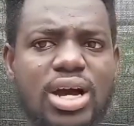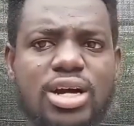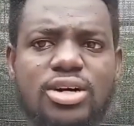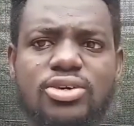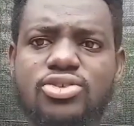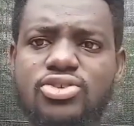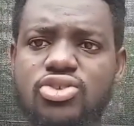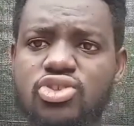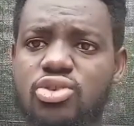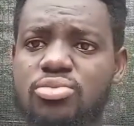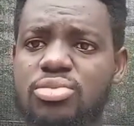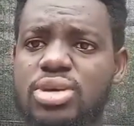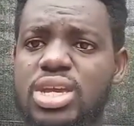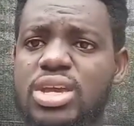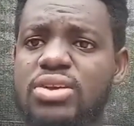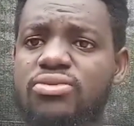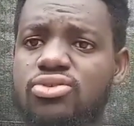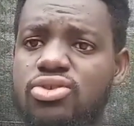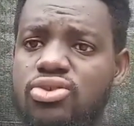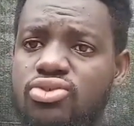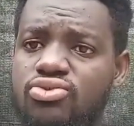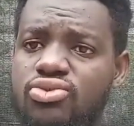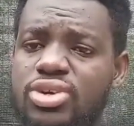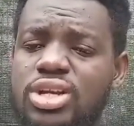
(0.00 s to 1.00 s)
calcium
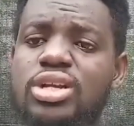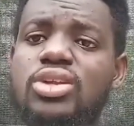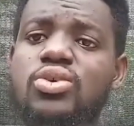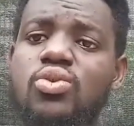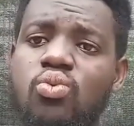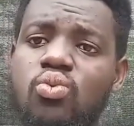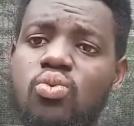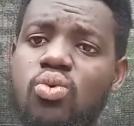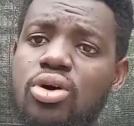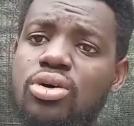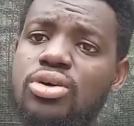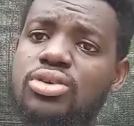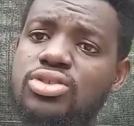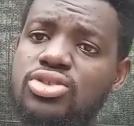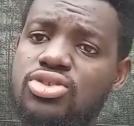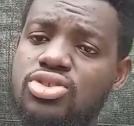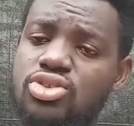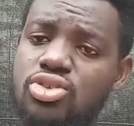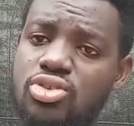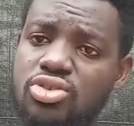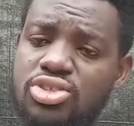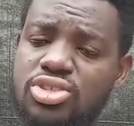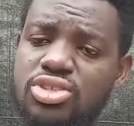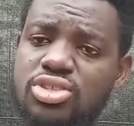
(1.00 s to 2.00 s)
if you really
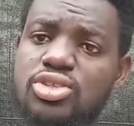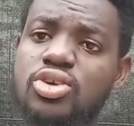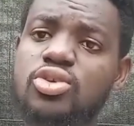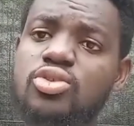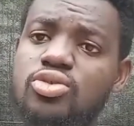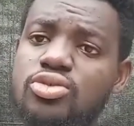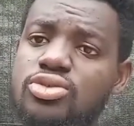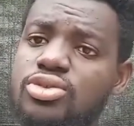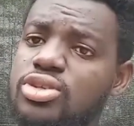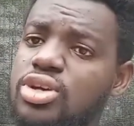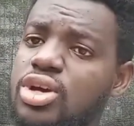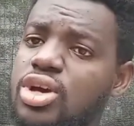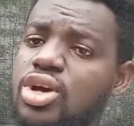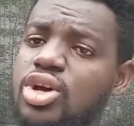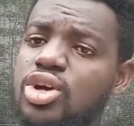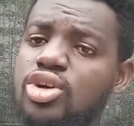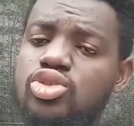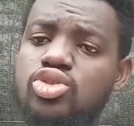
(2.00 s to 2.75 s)
want your snails